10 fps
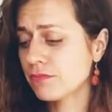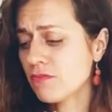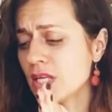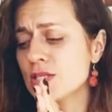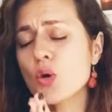
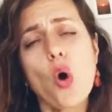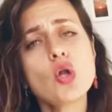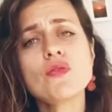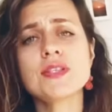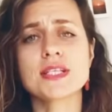So all
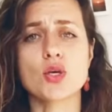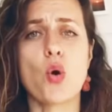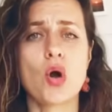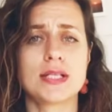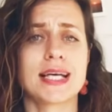of these
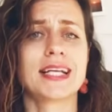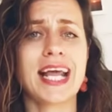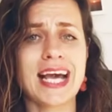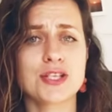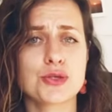oils are
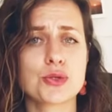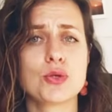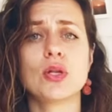natural,